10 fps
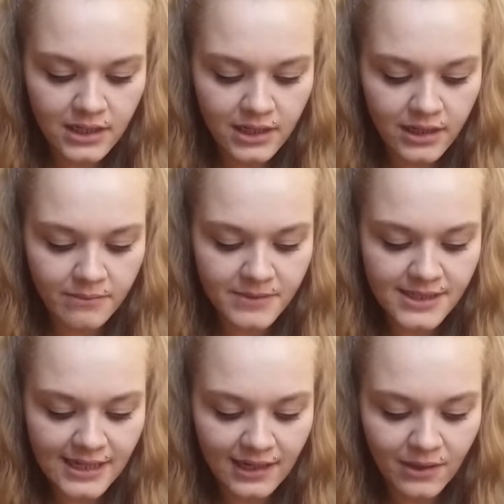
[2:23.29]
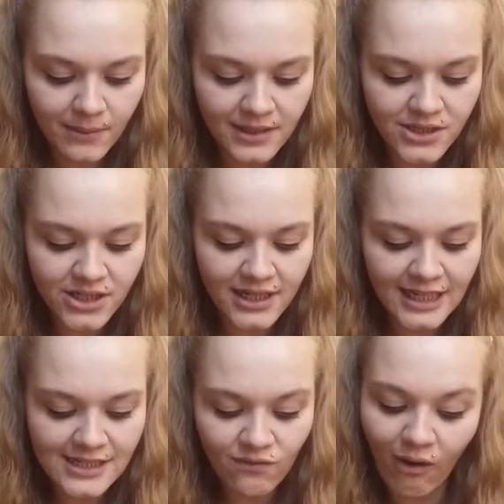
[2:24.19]
The second question
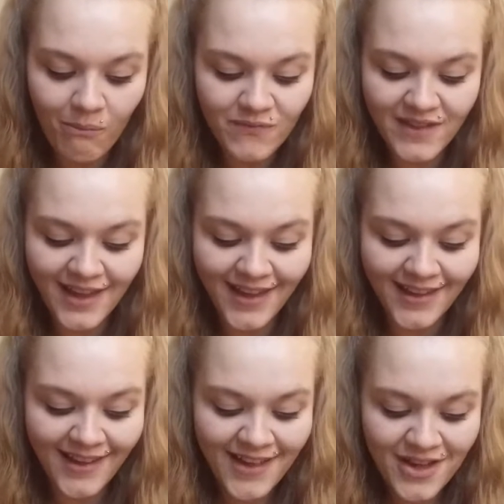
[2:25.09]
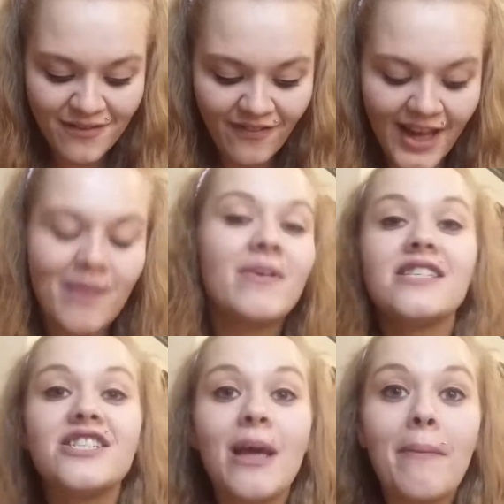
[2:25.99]
is from the
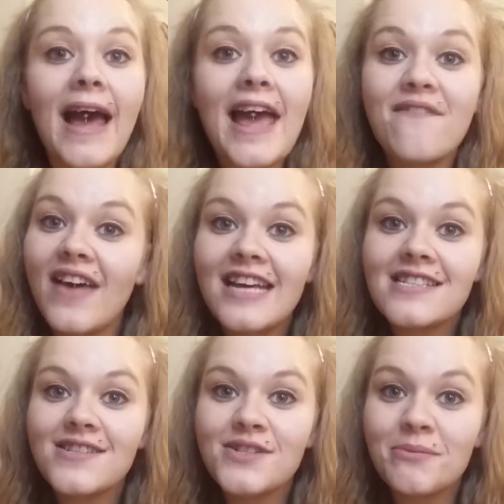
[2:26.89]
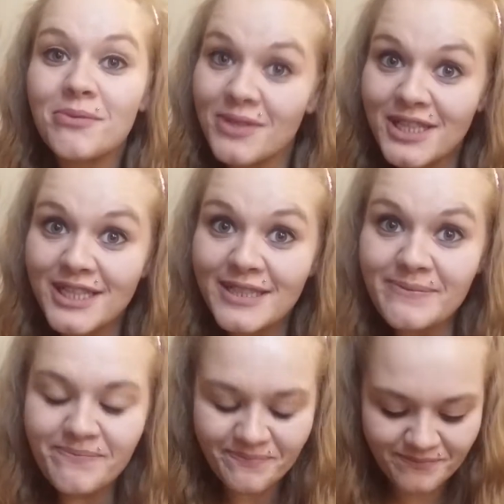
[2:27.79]
famous Gemma FSW,
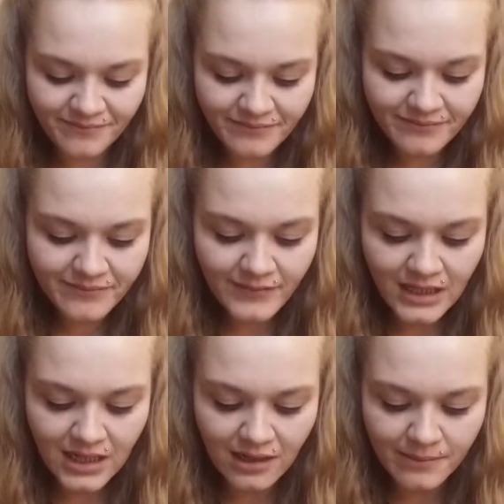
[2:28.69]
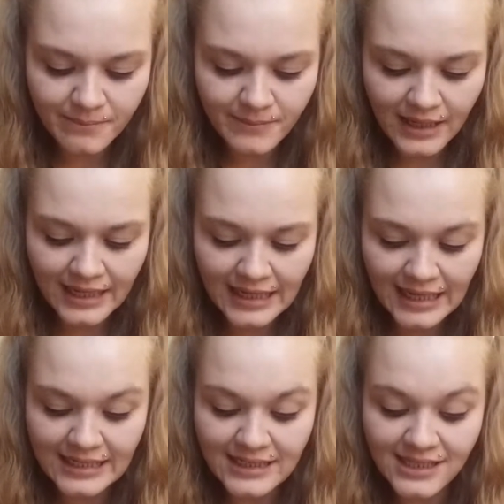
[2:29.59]
and
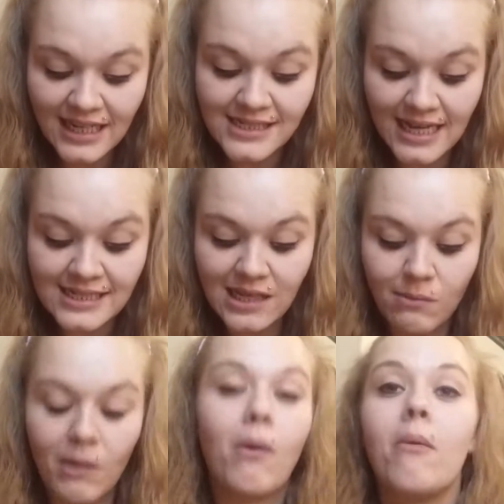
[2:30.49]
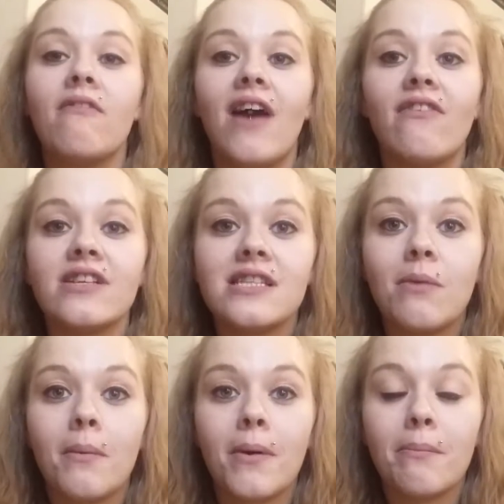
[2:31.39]
that's asking me what my favourite
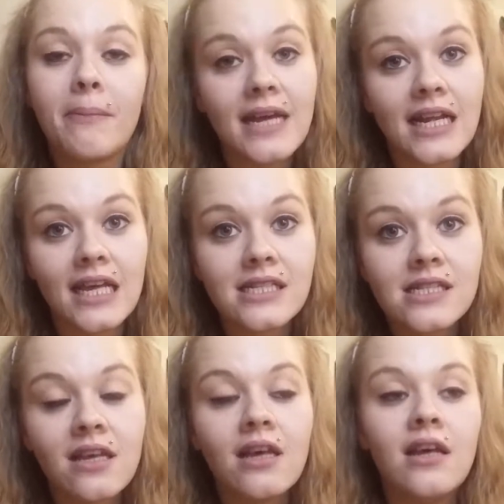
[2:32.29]
Slimming World meal is.